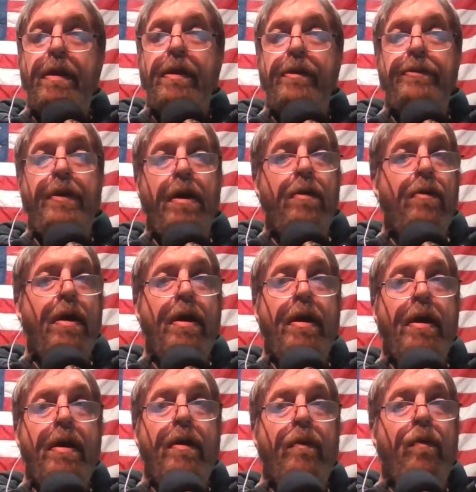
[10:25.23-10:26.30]
So
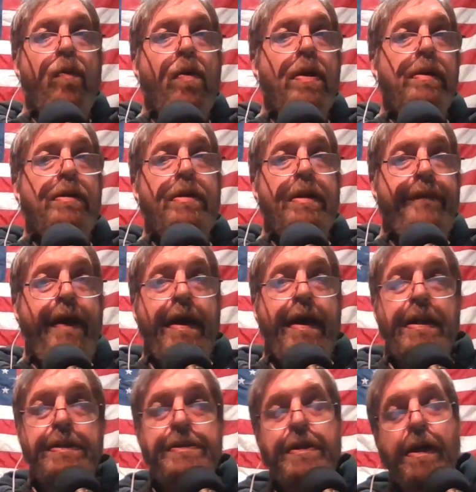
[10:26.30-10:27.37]
one good
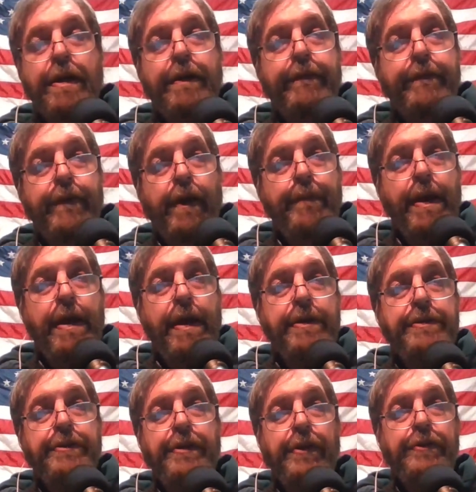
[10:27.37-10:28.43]
advantage of a
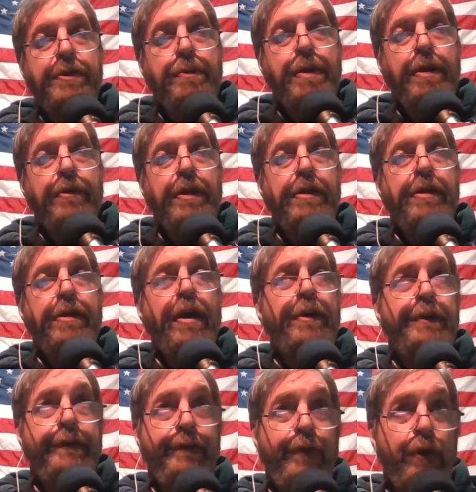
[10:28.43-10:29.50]
mesh system is it does
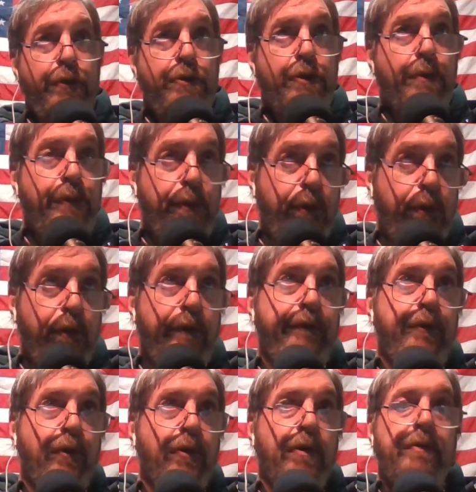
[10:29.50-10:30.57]
future-proof
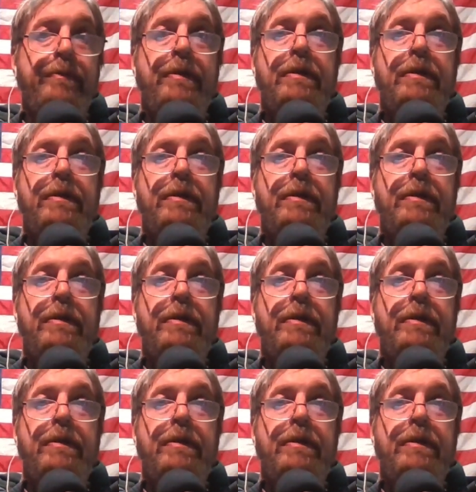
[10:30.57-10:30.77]
your